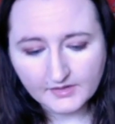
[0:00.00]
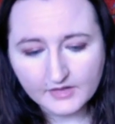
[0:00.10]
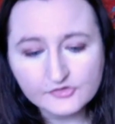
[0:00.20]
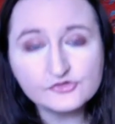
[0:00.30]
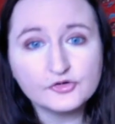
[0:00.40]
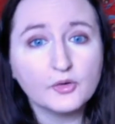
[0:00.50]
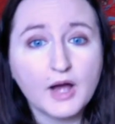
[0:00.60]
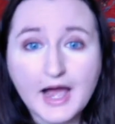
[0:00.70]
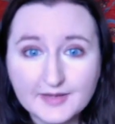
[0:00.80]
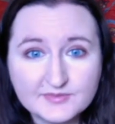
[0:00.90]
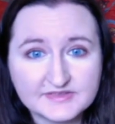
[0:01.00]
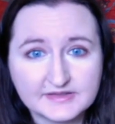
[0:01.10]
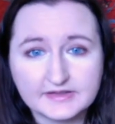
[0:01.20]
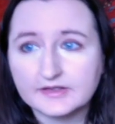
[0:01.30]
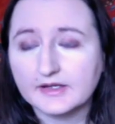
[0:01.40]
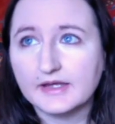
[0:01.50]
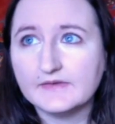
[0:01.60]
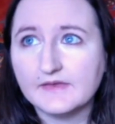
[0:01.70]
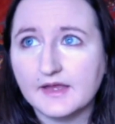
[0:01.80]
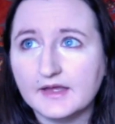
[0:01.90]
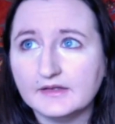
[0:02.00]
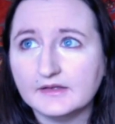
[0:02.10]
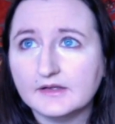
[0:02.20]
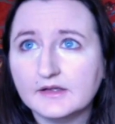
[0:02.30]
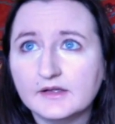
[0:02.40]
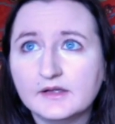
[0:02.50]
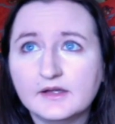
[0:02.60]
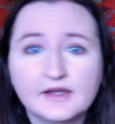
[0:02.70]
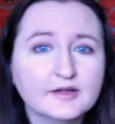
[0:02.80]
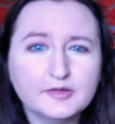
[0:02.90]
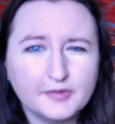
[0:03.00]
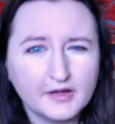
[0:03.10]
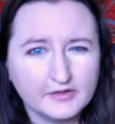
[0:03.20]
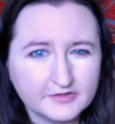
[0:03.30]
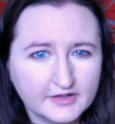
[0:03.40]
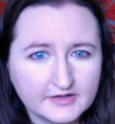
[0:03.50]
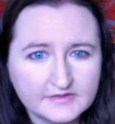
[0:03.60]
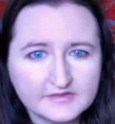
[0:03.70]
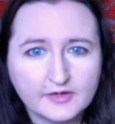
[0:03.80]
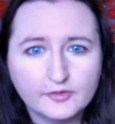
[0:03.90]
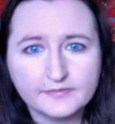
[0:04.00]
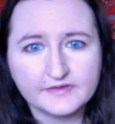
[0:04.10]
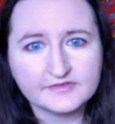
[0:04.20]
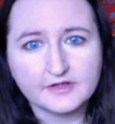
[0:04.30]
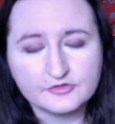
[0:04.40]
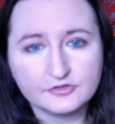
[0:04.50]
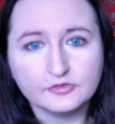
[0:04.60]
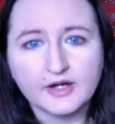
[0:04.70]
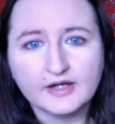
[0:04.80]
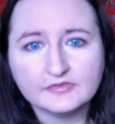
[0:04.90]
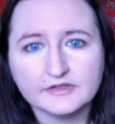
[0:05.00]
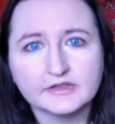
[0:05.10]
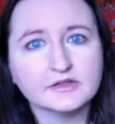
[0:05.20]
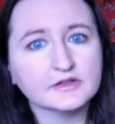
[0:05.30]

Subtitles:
So I'm sick, and I apologize. I hope that's not too graphic.